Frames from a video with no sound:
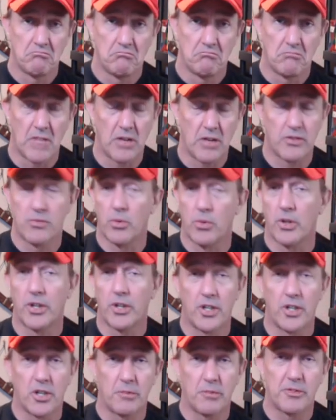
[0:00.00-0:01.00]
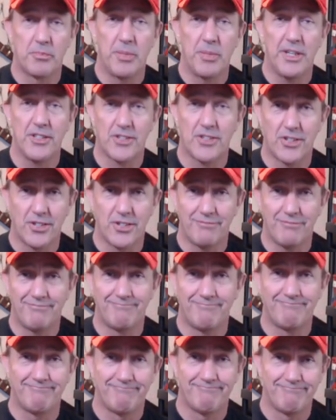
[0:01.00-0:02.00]
I was working at Herb's Beach
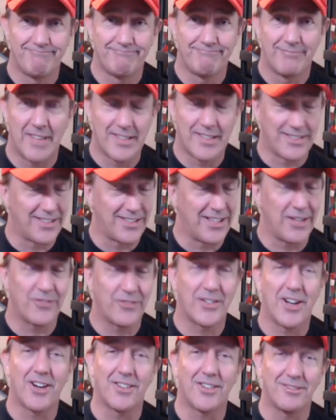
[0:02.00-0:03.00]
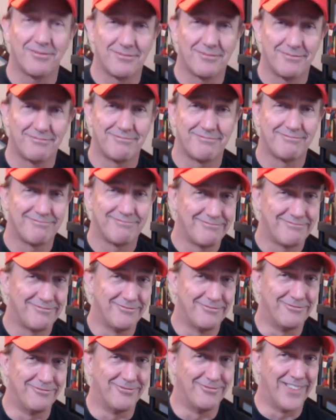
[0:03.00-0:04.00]
as a lifeguard.
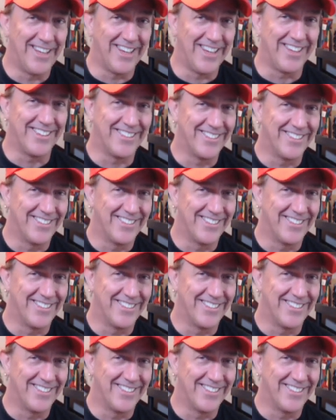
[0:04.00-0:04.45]
Winning.